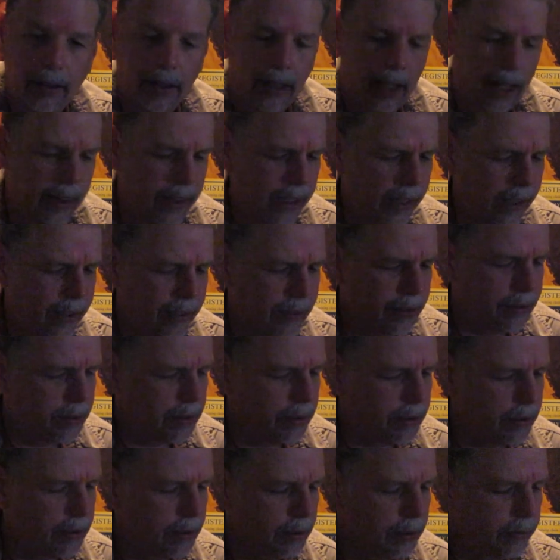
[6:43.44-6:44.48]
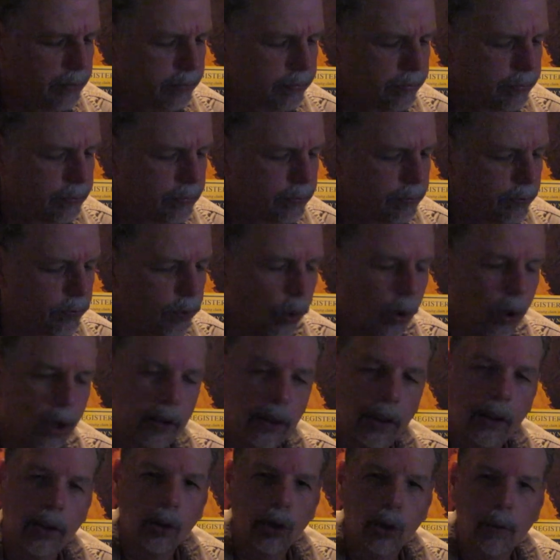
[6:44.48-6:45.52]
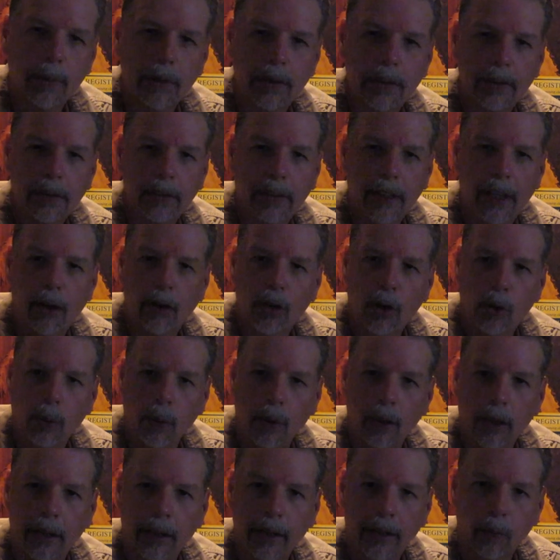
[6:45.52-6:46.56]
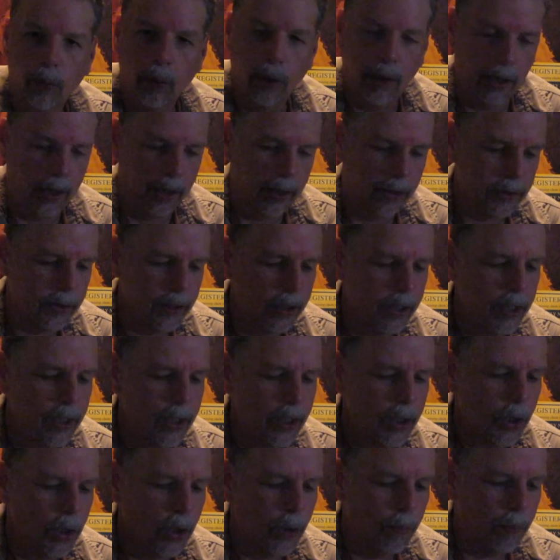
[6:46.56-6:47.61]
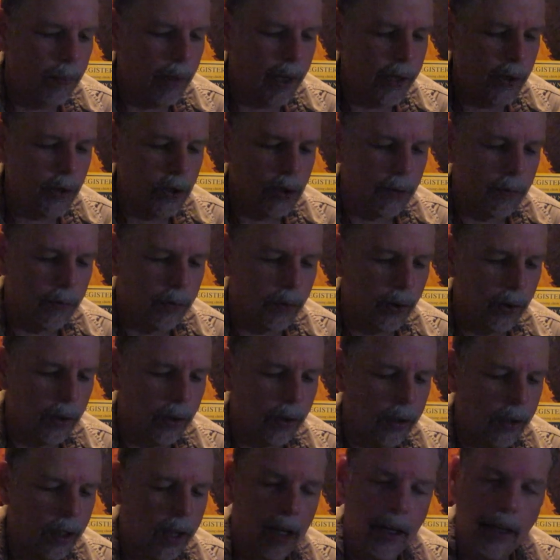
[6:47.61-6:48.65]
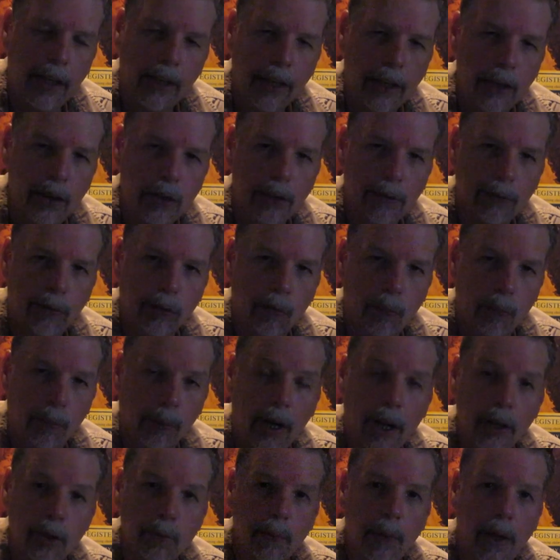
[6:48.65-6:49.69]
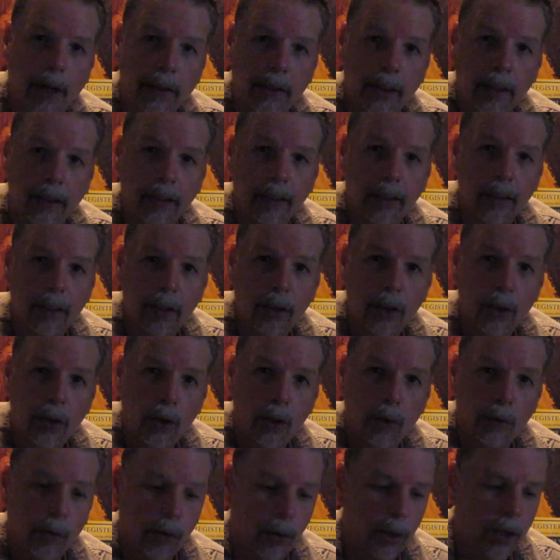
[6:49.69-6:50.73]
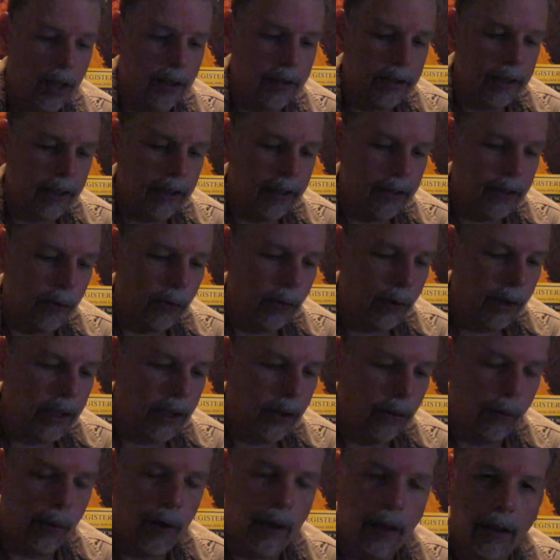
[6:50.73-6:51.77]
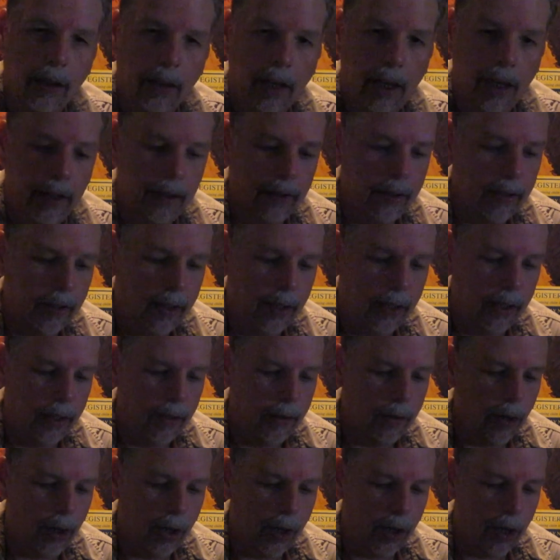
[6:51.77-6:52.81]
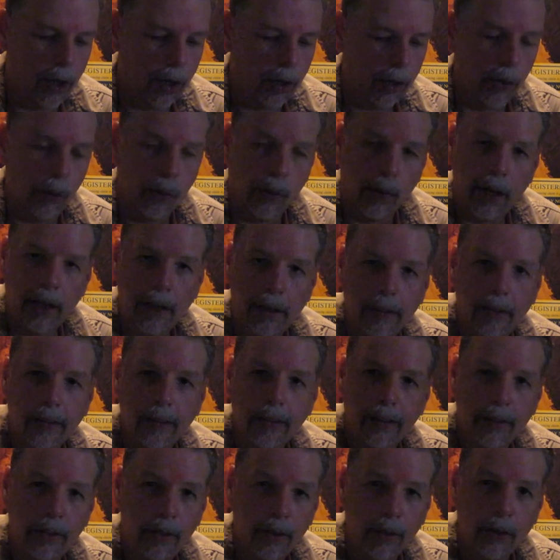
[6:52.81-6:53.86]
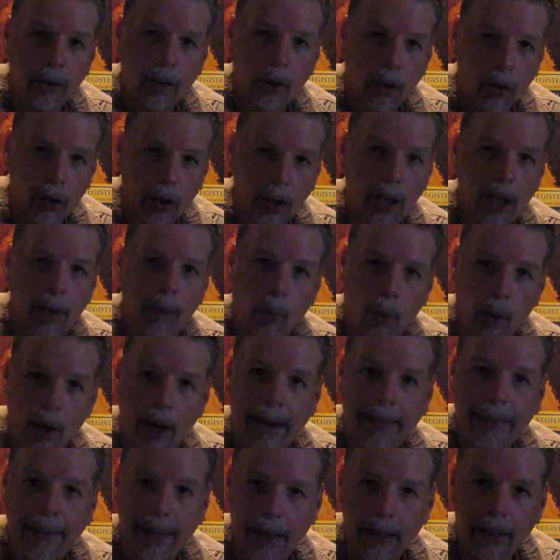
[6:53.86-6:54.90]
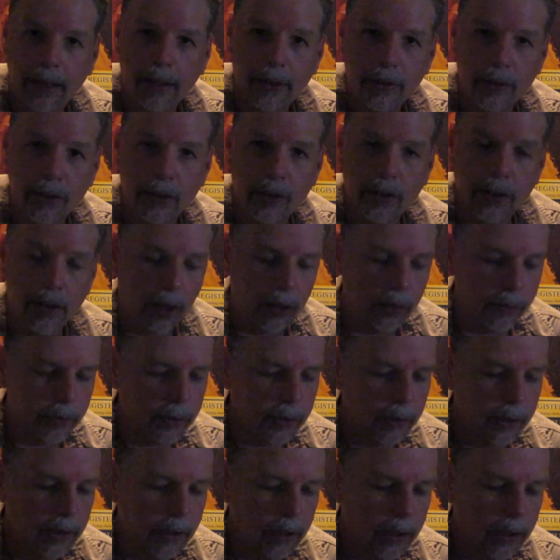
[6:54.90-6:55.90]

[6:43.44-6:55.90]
I think it's 400 lumens. I don't know what it is. But I use it for hunting. I use it for prospecting. For hunting, the green and red light are great. You can go look up why that is yourself.